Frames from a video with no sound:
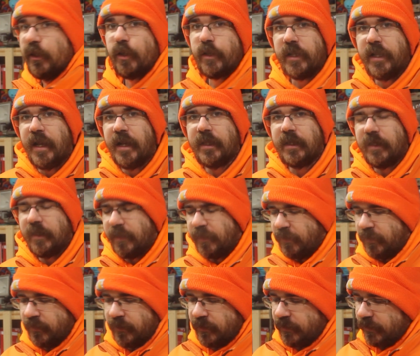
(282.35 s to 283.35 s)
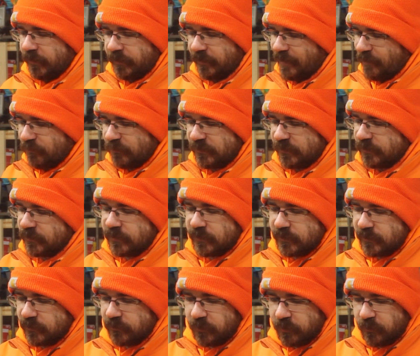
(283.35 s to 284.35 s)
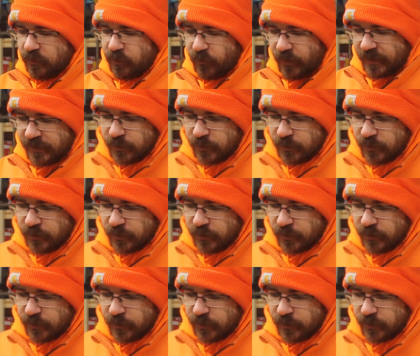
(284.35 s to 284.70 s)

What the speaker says: looking at it, that was just still going to be way